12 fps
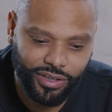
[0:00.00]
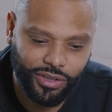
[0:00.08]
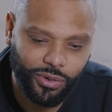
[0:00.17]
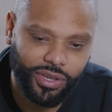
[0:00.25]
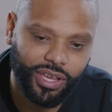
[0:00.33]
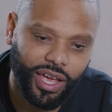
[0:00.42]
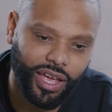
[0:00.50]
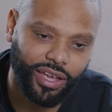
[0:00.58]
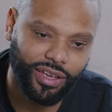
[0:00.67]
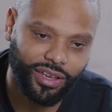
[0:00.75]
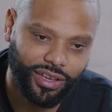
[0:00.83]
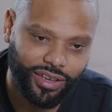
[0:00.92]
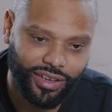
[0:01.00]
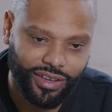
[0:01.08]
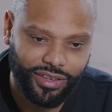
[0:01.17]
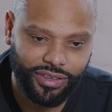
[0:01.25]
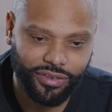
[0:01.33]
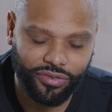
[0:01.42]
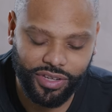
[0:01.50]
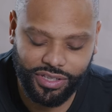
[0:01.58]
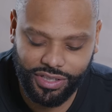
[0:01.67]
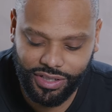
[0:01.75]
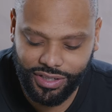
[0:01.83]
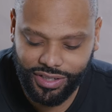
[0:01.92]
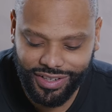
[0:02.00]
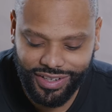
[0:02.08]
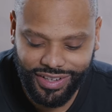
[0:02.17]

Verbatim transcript: U K yeah. Division.